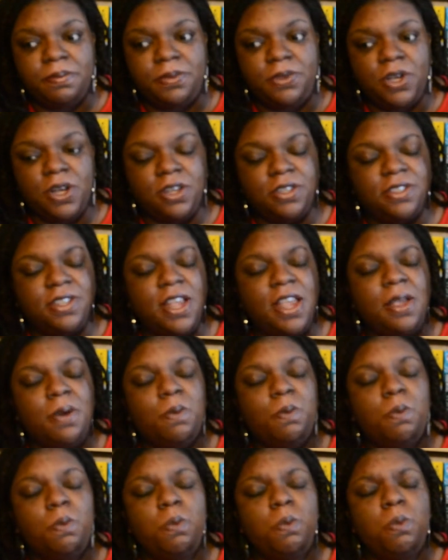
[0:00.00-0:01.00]
does a
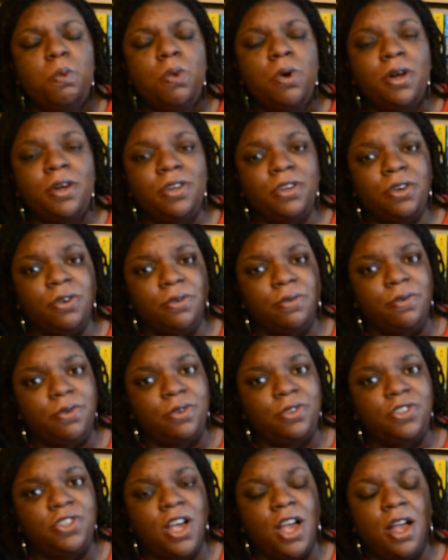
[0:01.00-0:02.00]

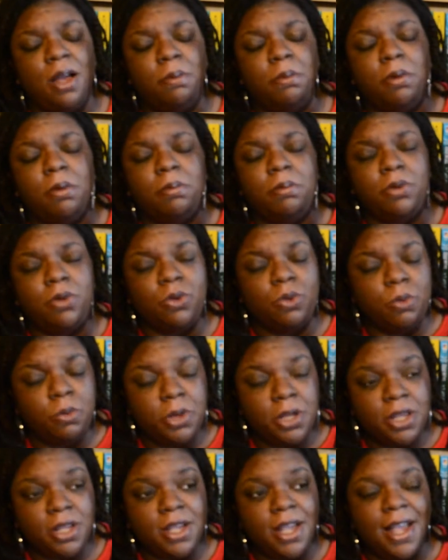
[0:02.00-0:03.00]
wonderful job
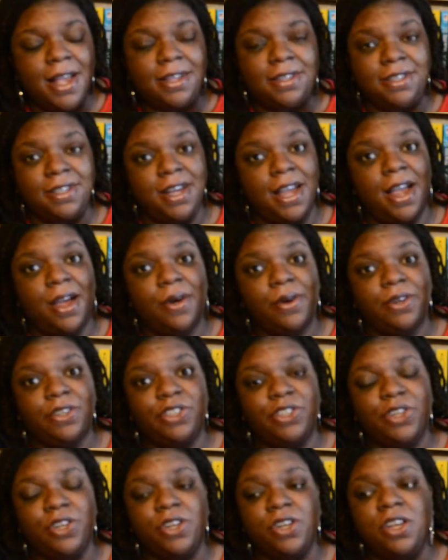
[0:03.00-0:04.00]
blooming as a
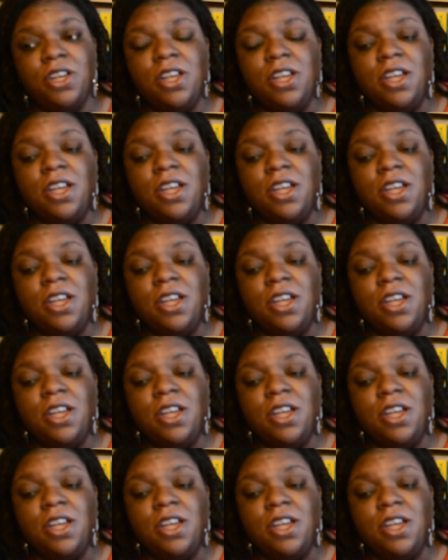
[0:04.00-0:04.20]
character.